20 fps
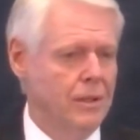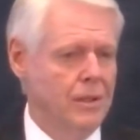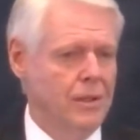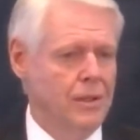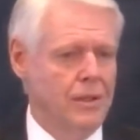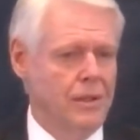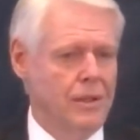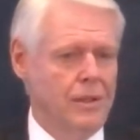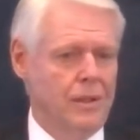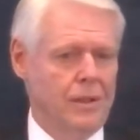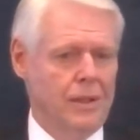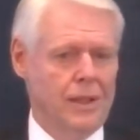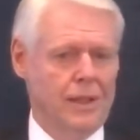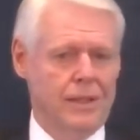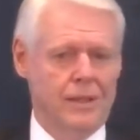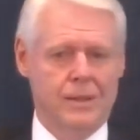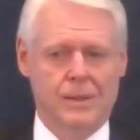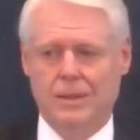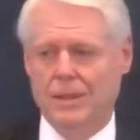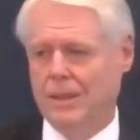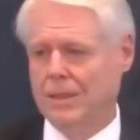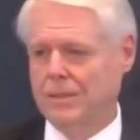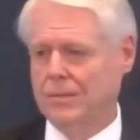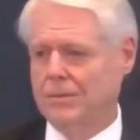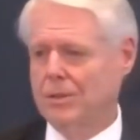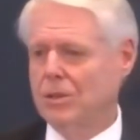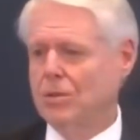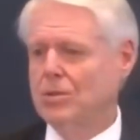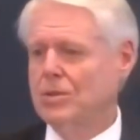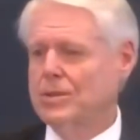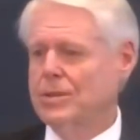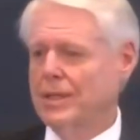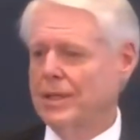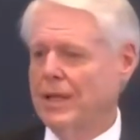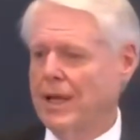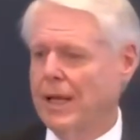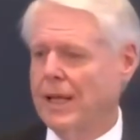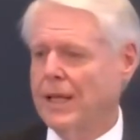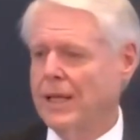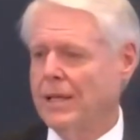and, and use the
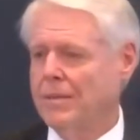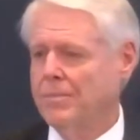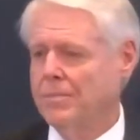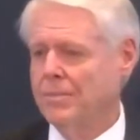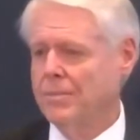name,